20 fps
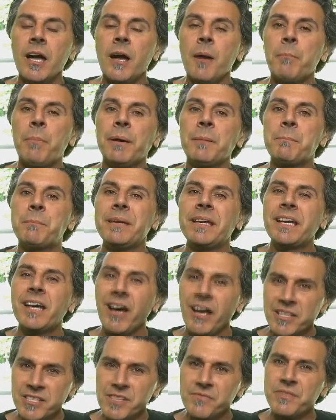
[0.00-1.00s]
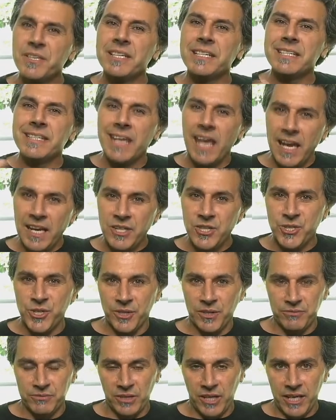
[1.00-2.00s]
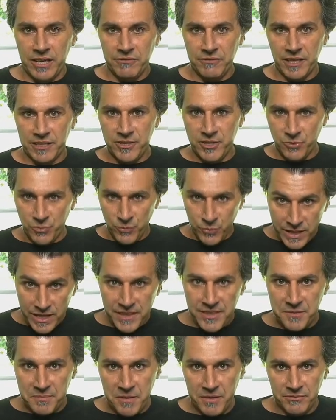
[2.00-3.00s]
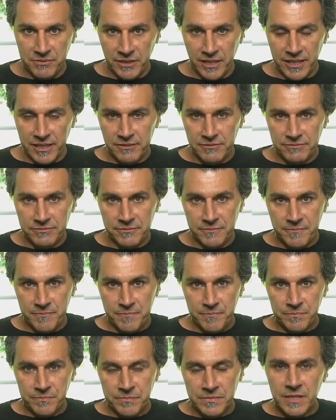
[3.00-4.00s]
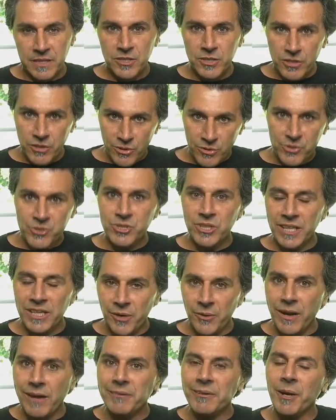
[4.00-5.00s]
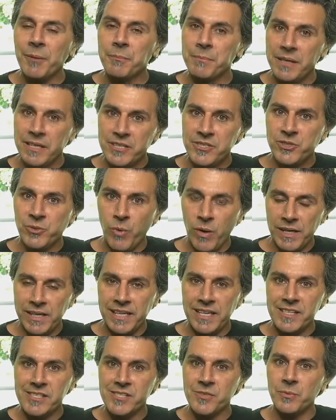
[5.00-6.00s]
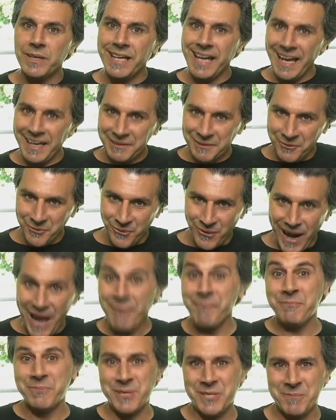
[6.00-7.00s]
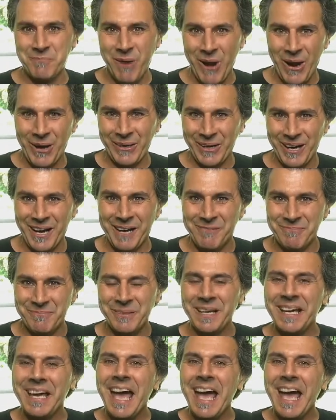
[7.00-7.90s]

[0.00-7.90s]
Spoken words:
But because of the nature of life, like the rhythm of life, usually around our mid-20s, we kind of wrap this part up.